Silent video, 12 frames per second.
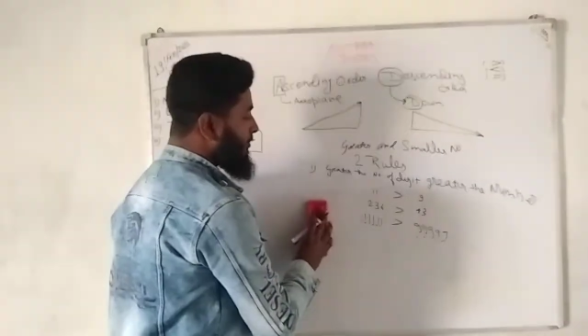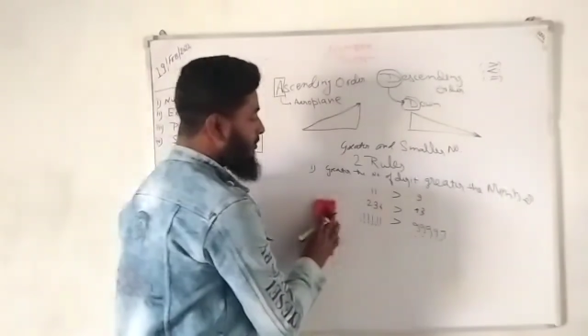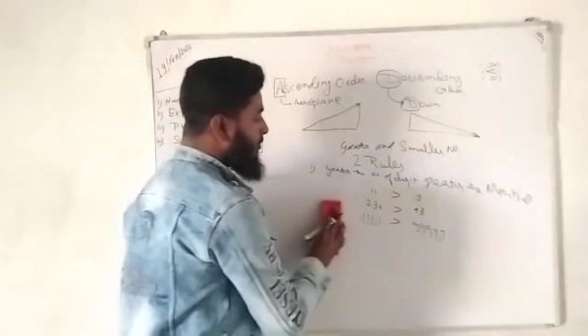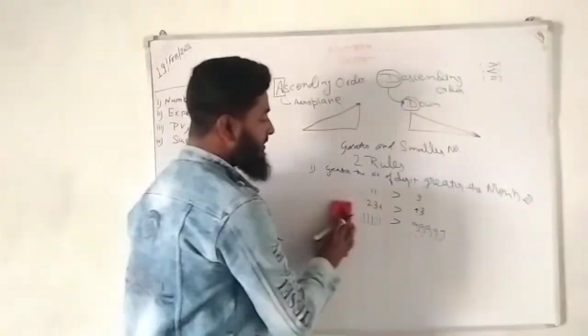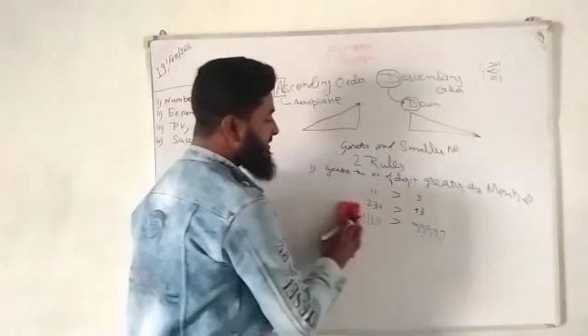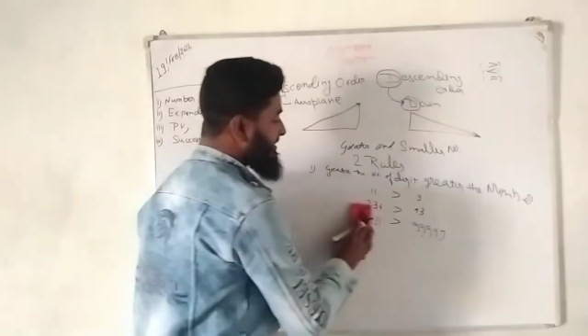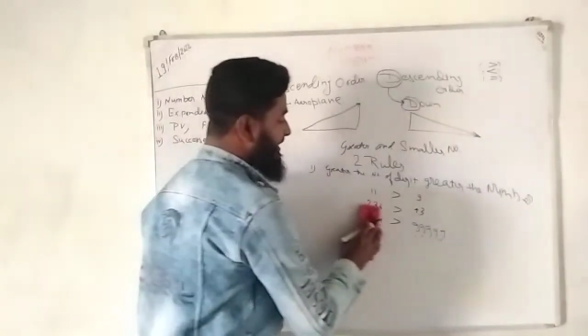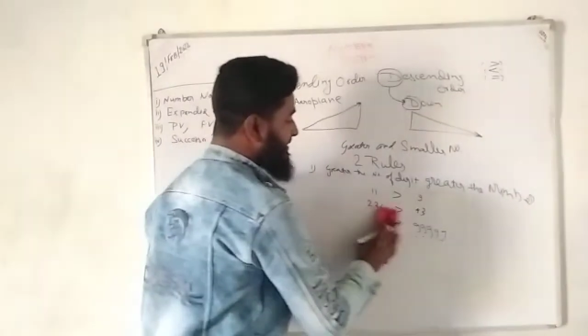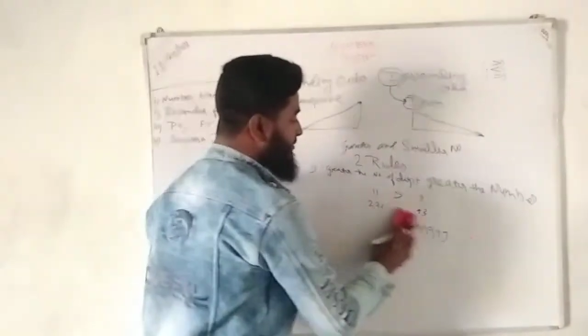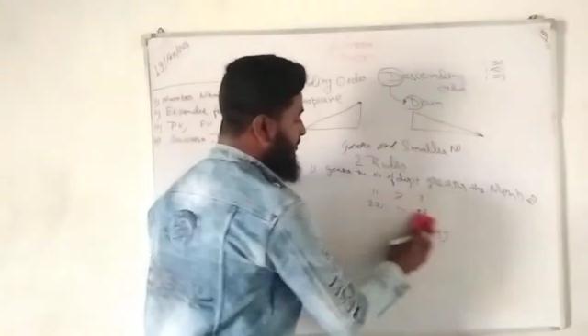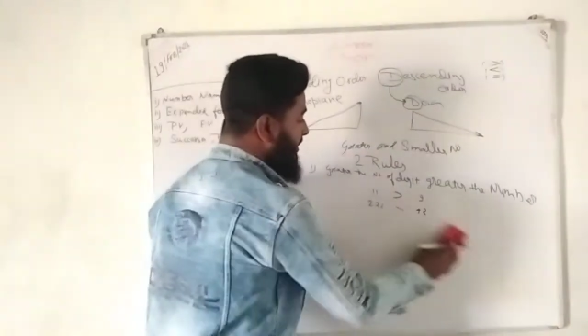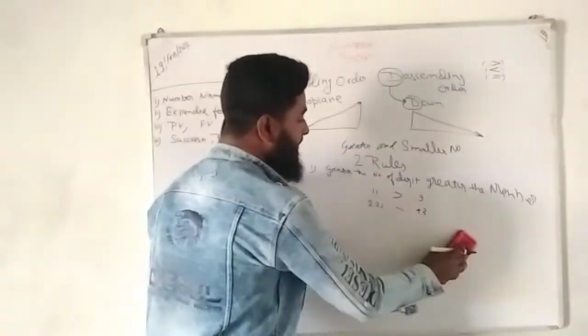own
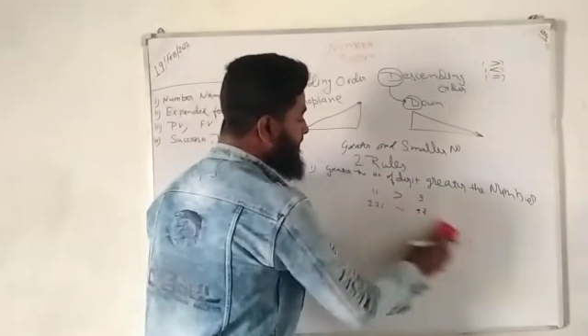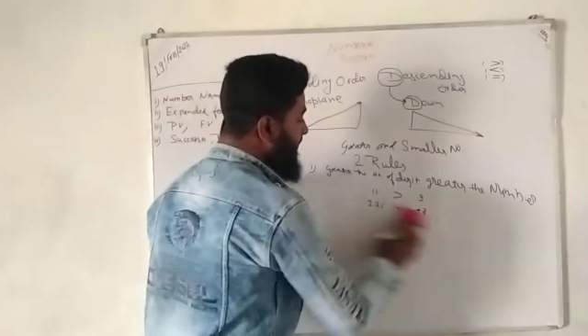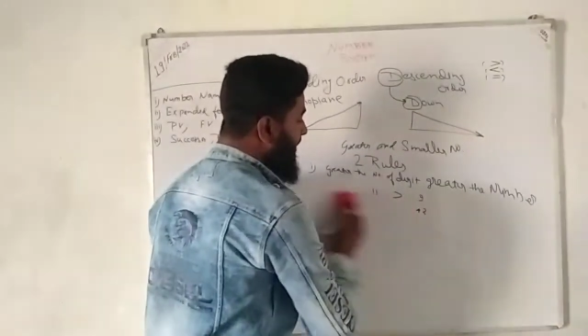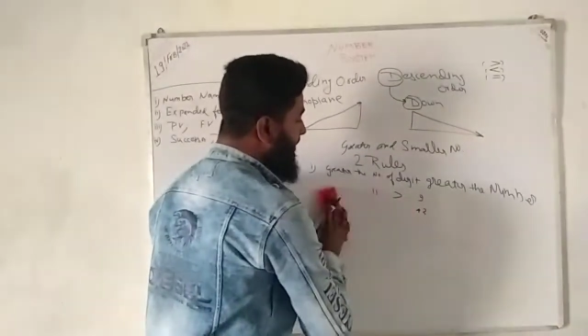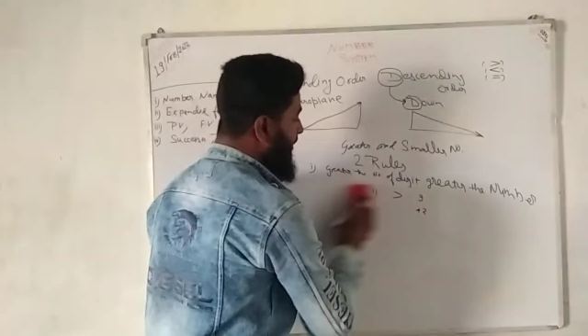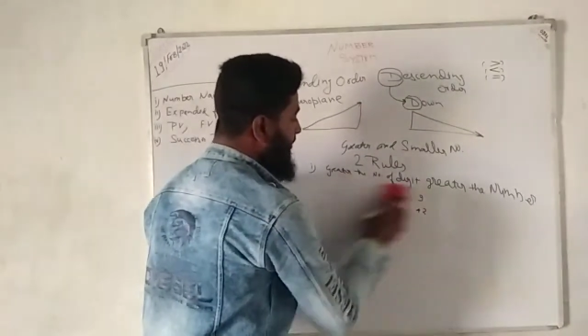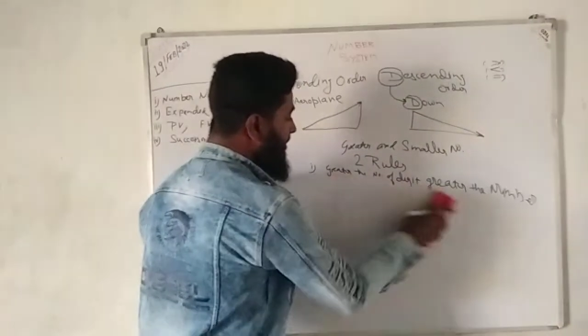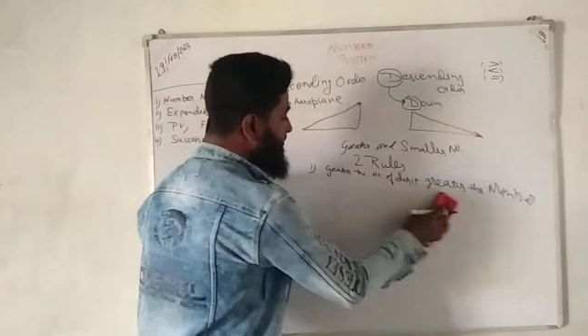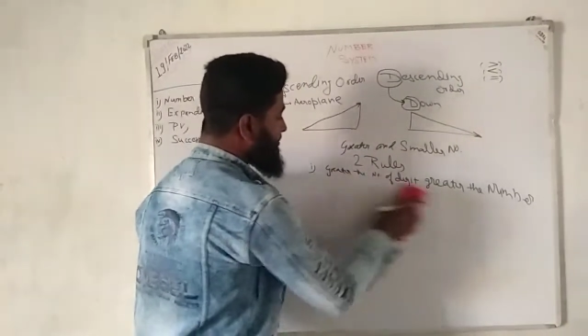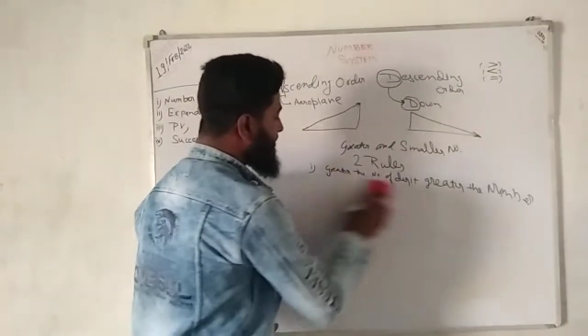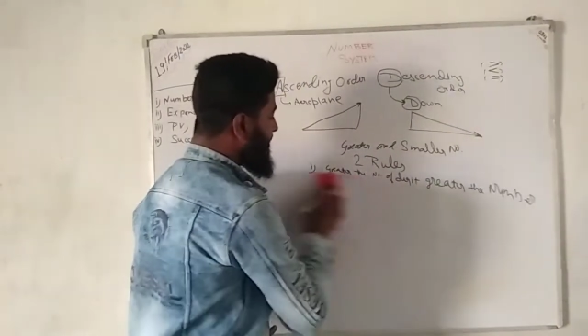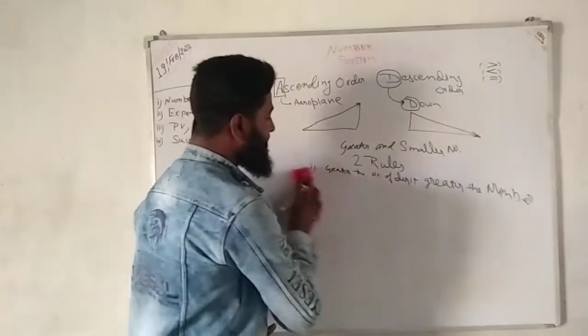sense. Okay. Now
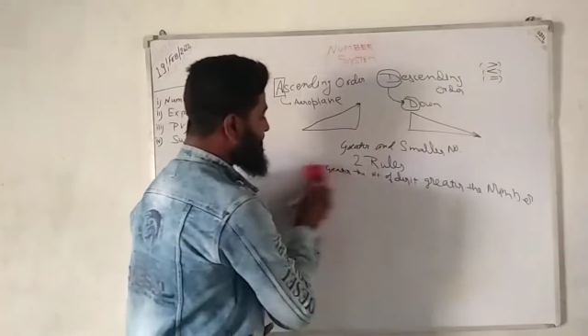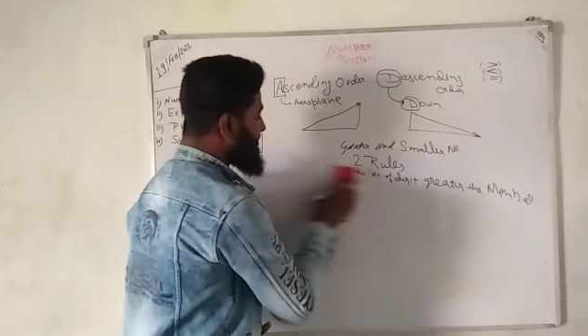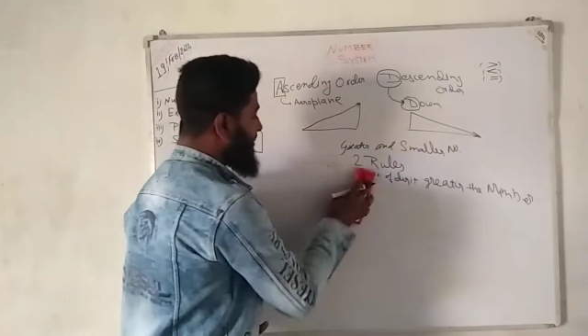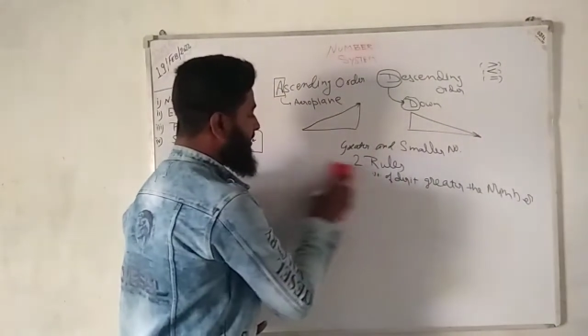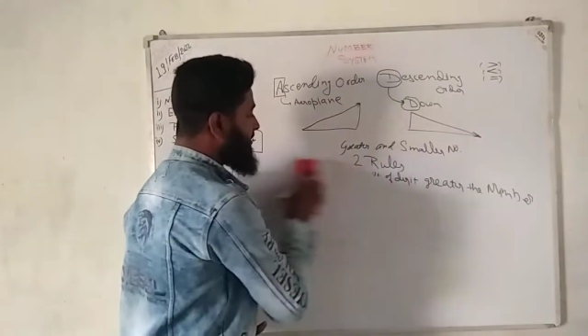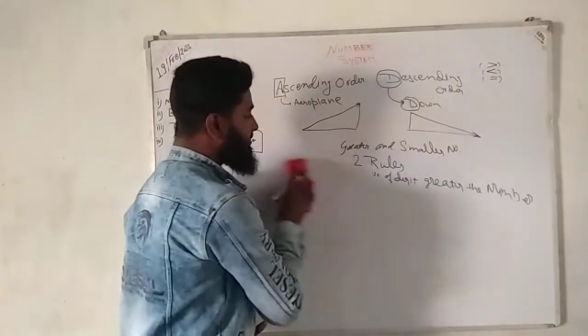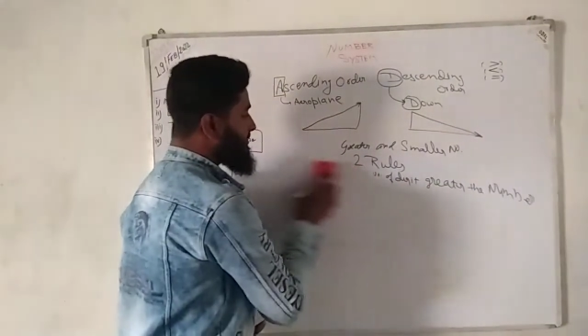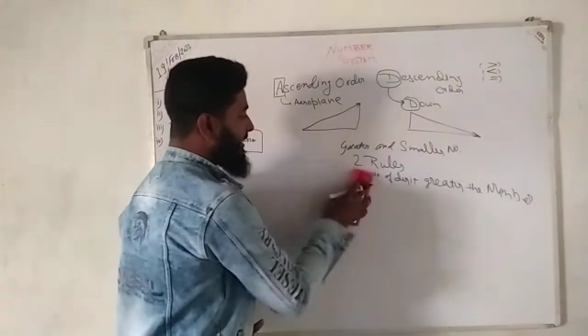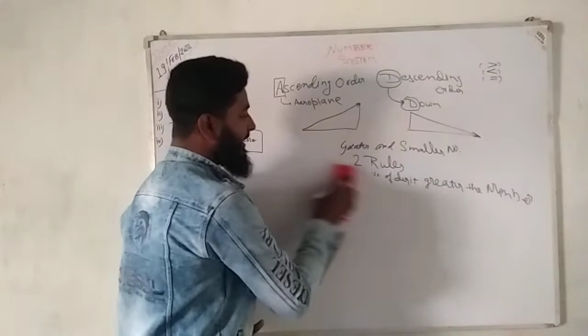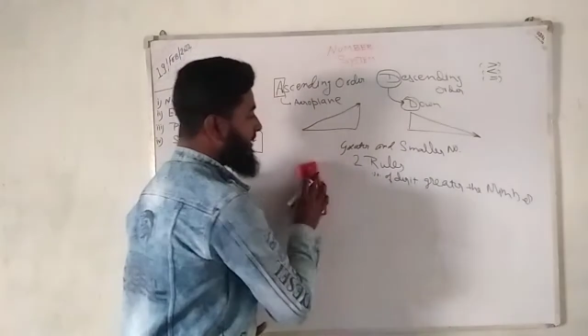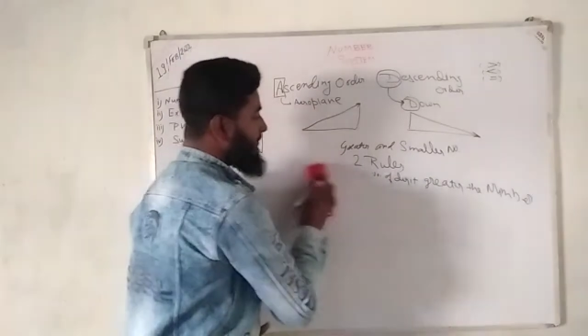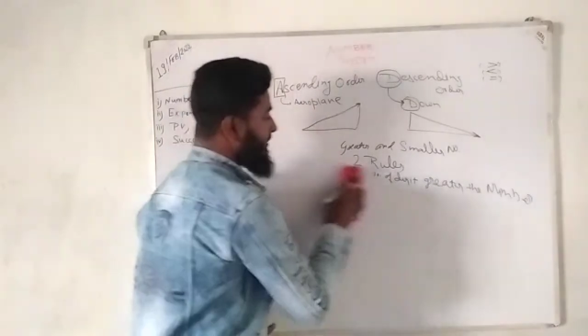comes the
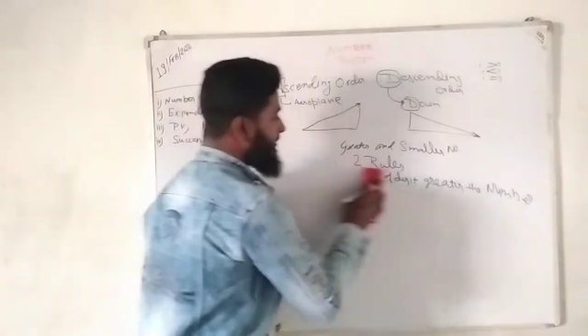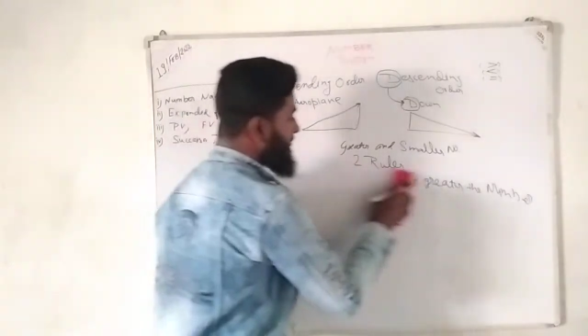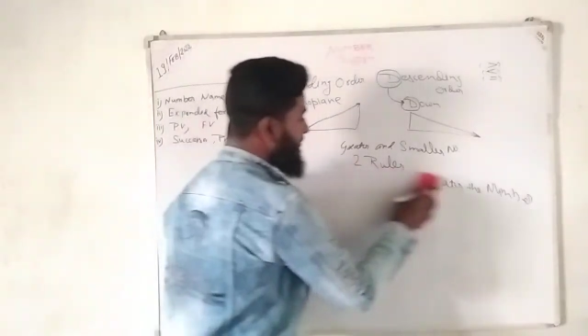second one.